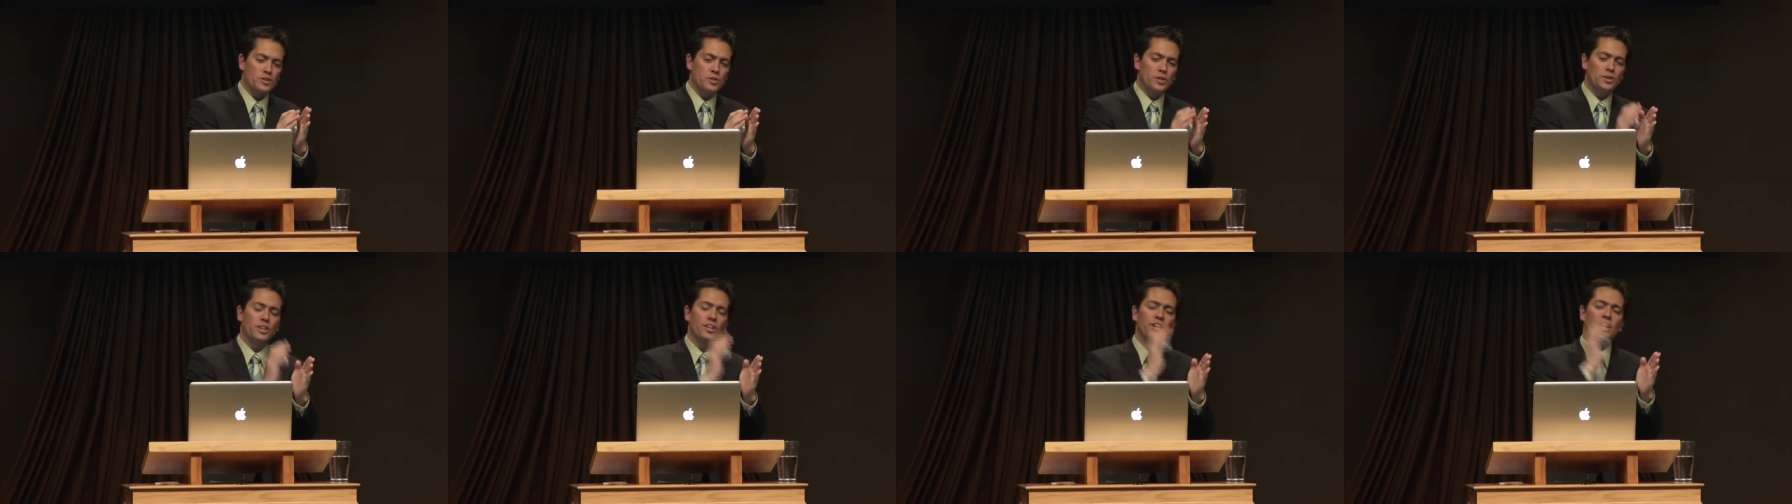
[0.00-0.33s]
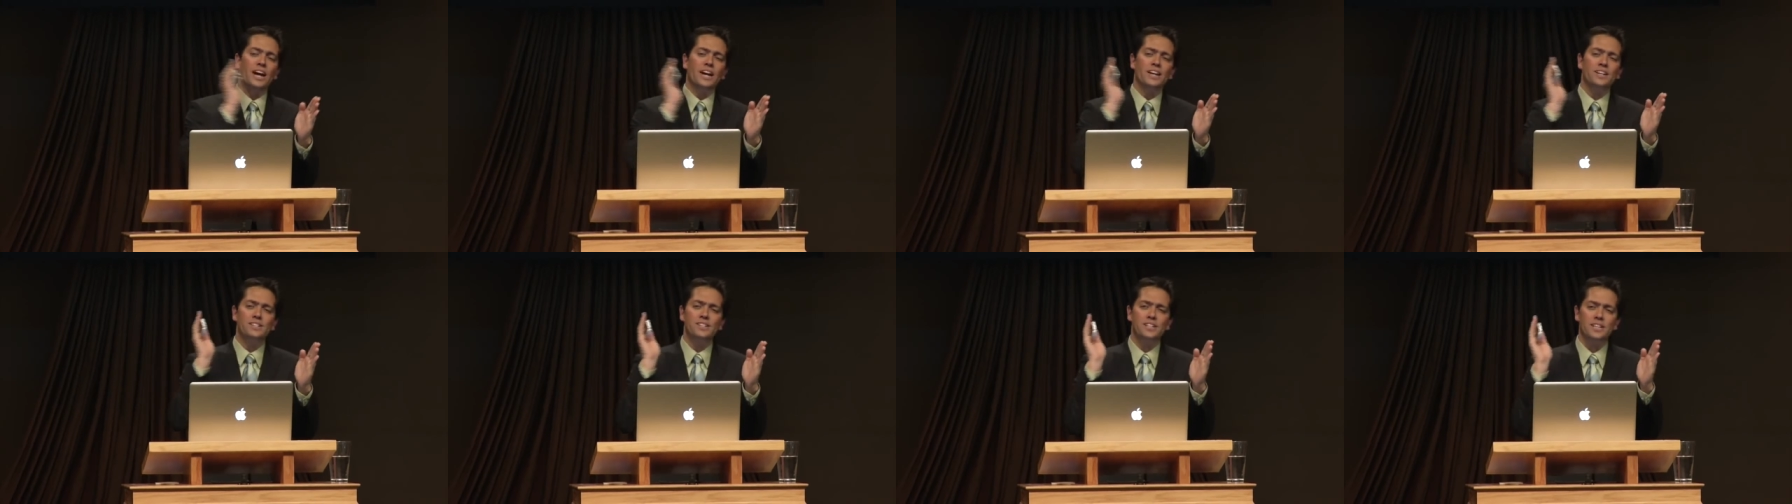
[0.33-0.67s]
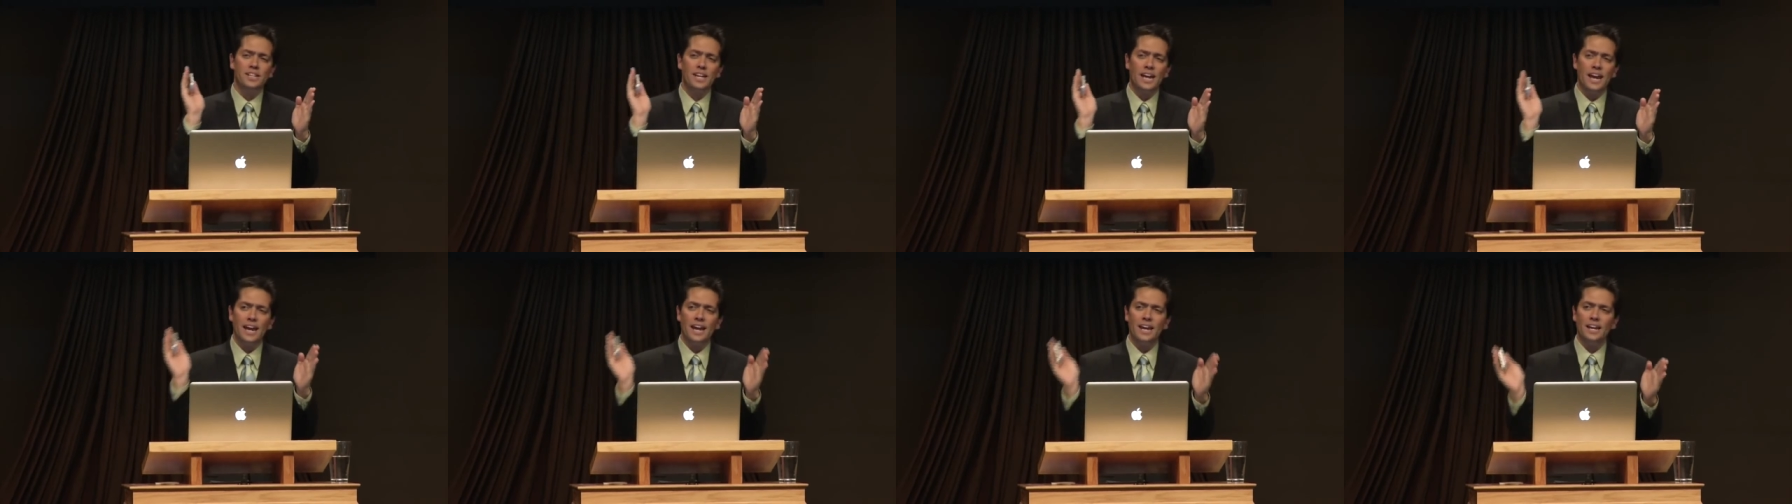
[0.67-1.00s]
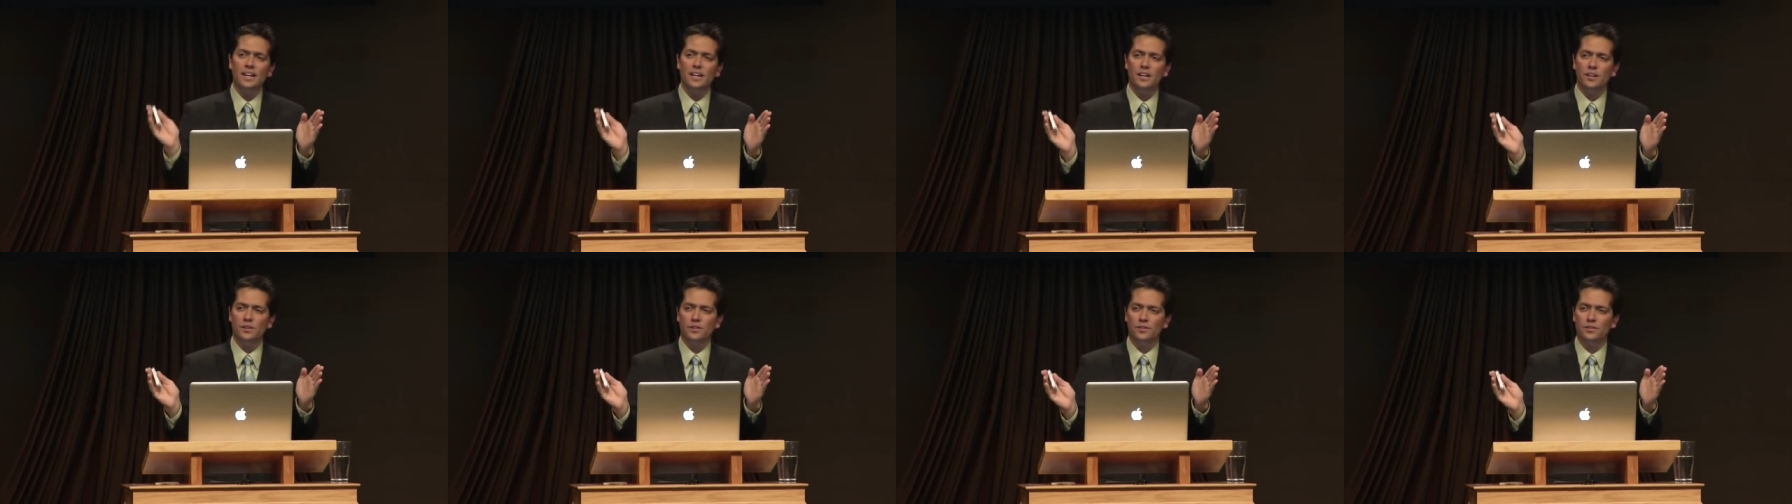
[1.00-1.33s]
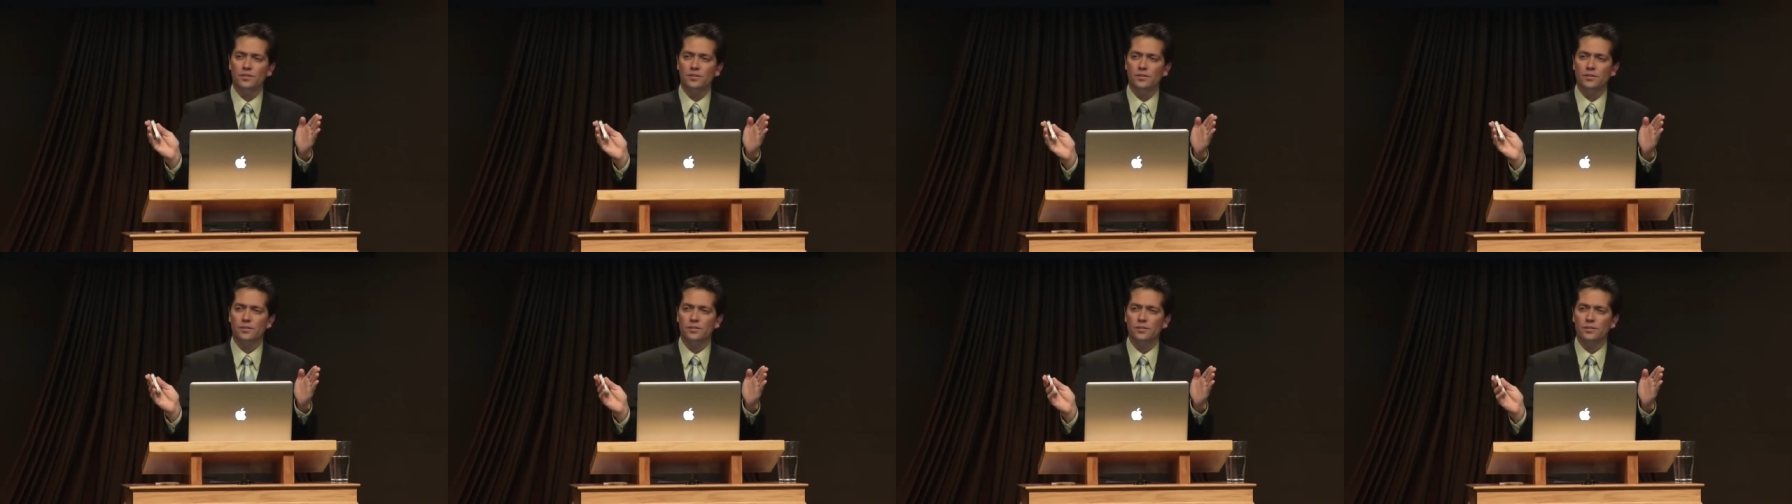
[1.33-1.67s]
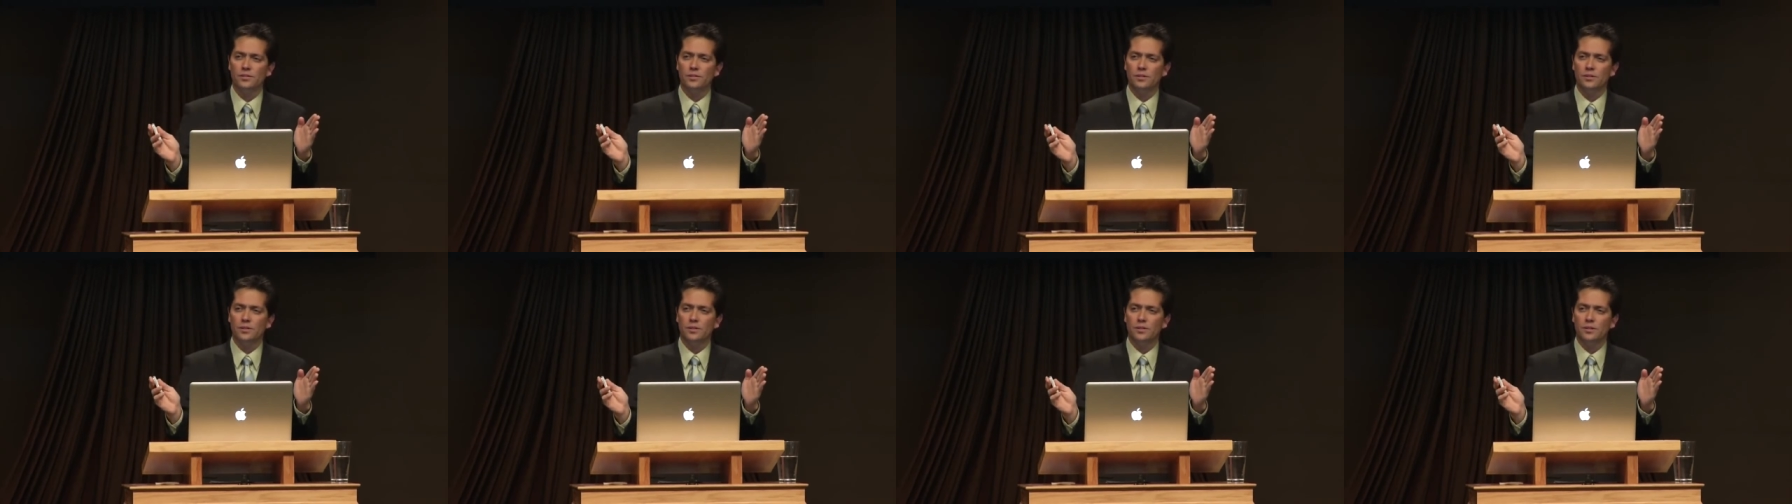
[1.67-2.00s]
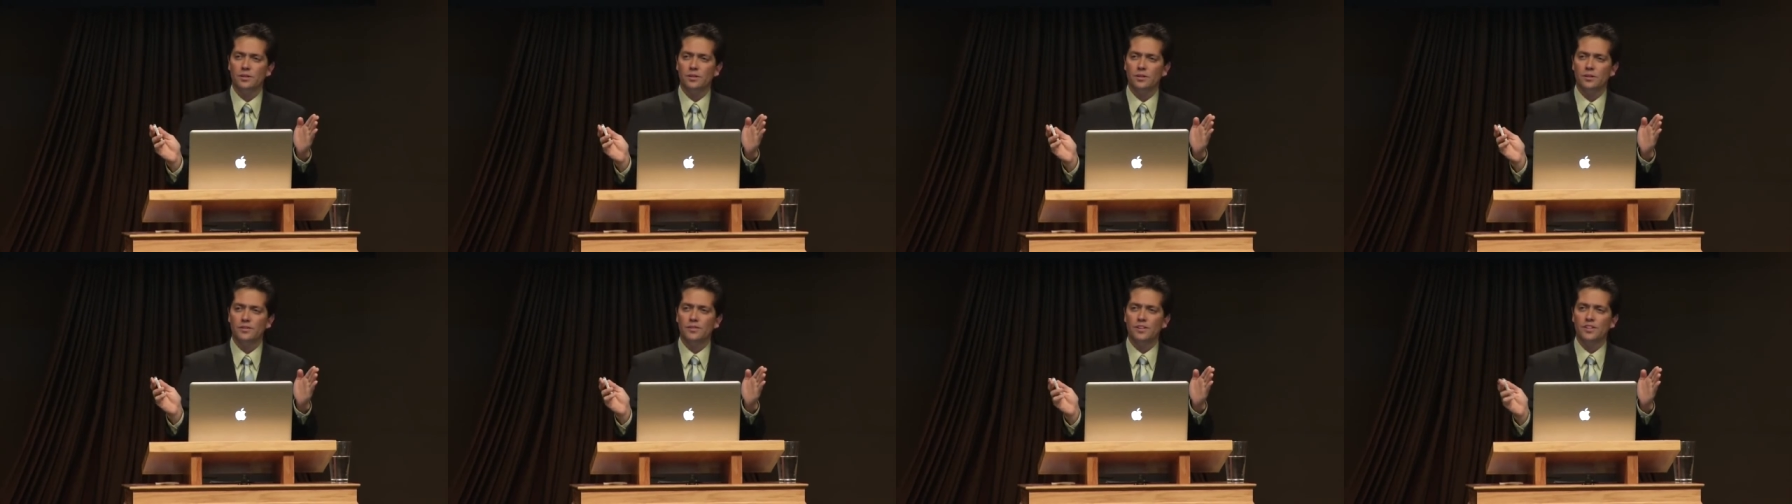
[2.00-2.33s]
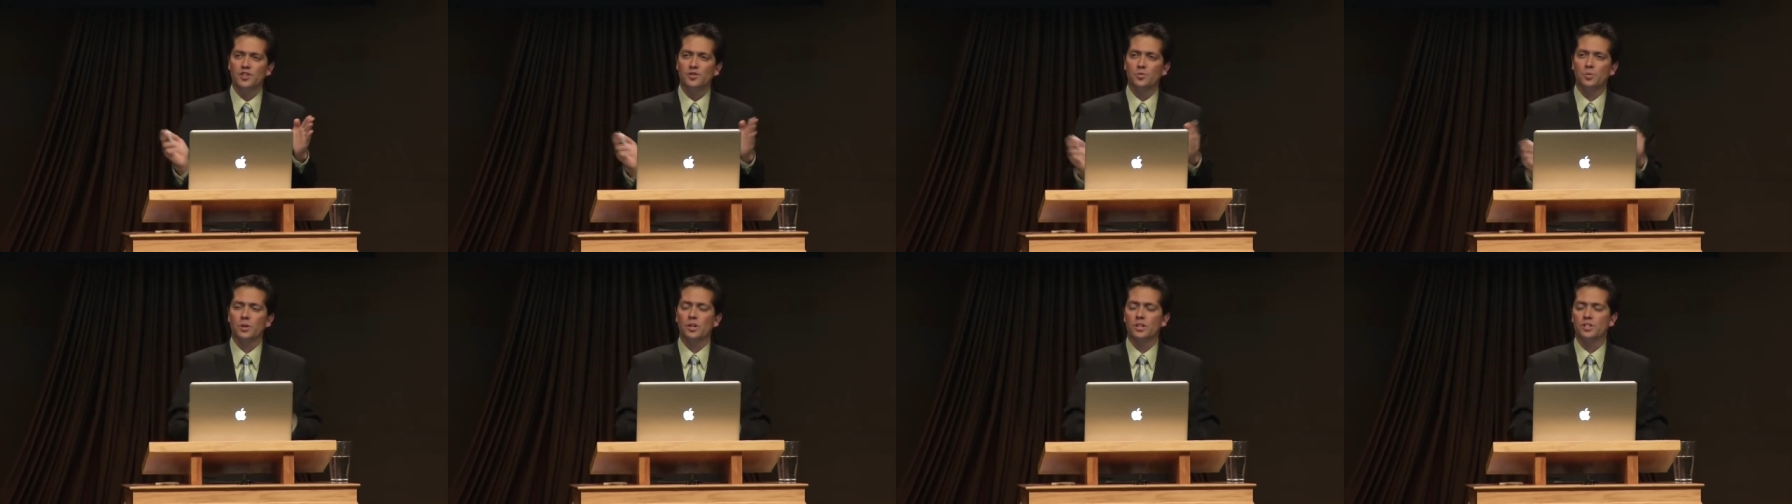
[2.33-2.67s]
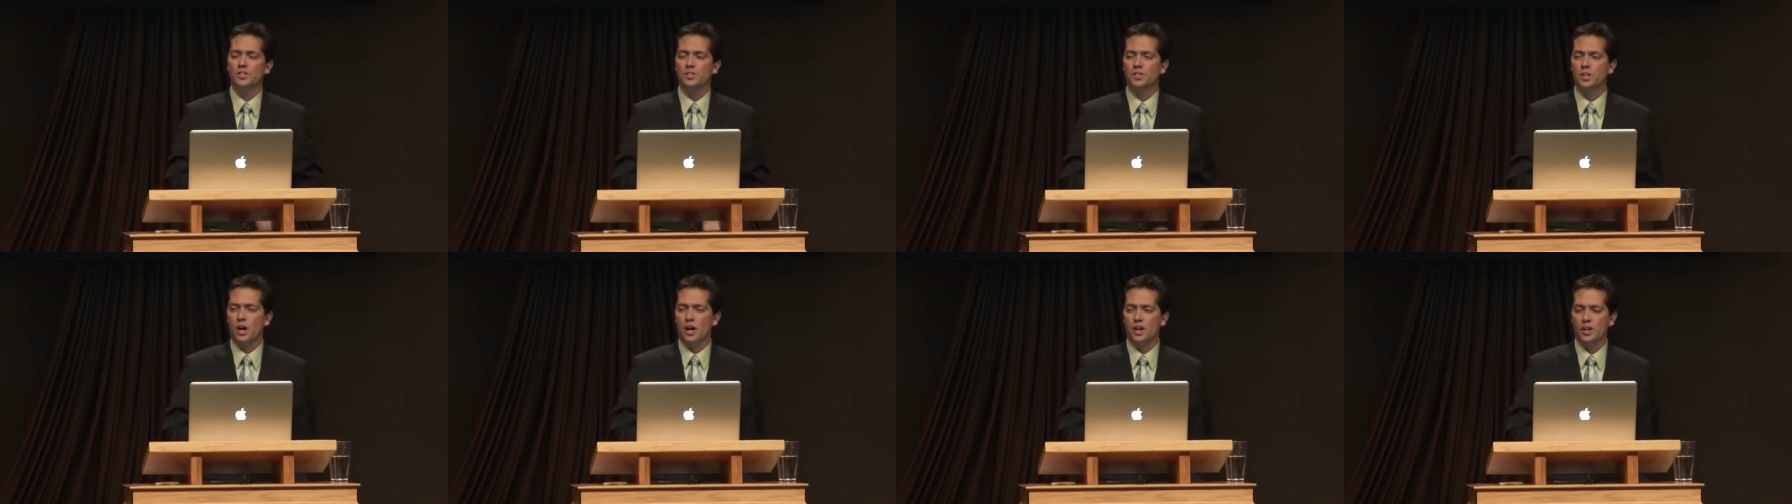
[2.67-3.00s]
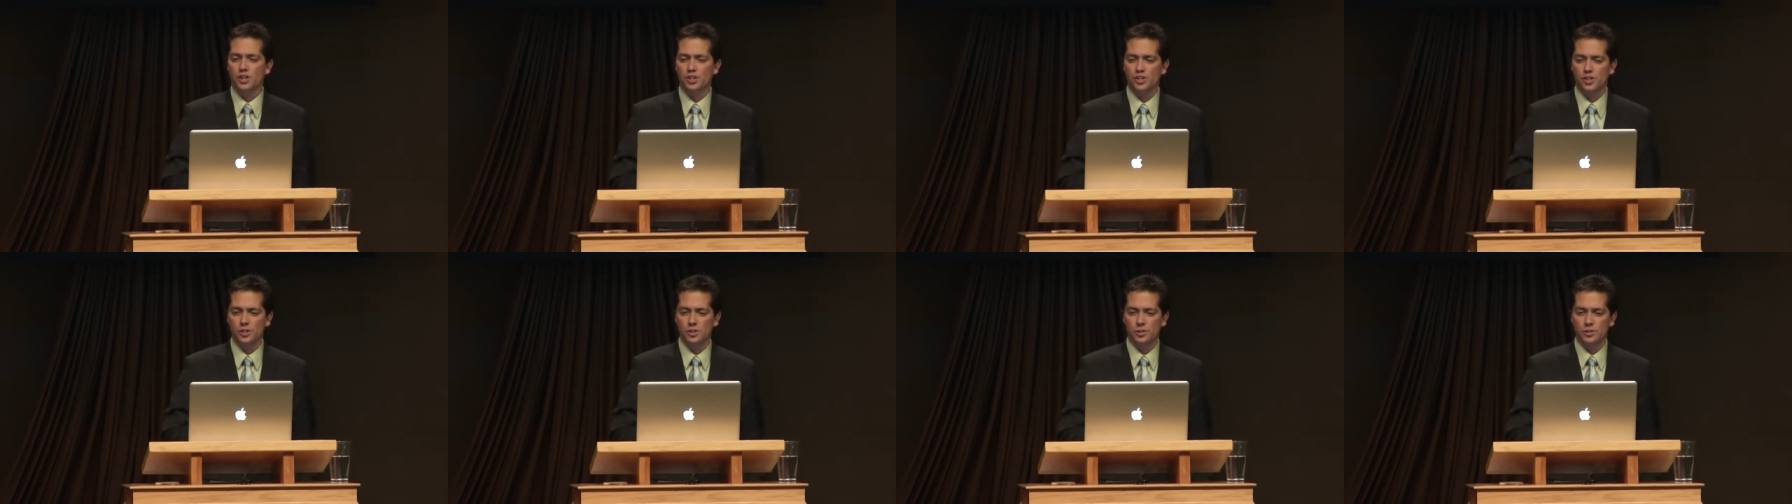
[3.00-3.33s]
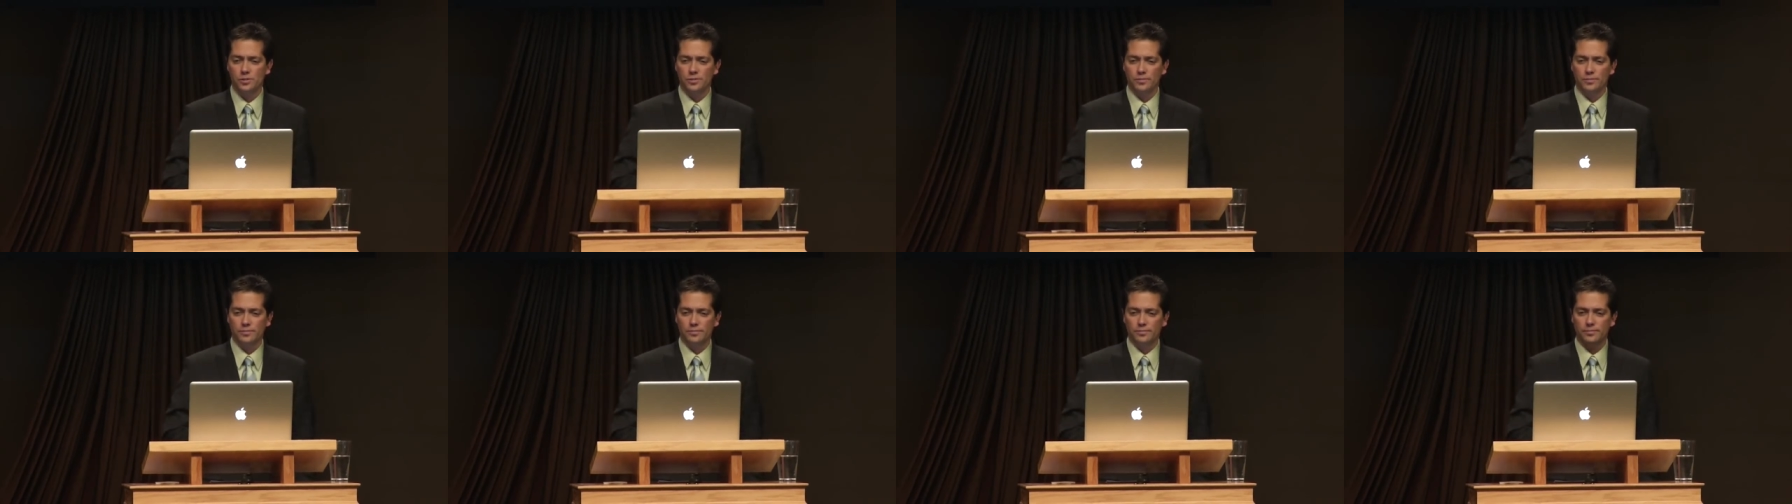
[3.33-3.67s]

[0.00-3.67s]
to the 1980s, this will astonish you.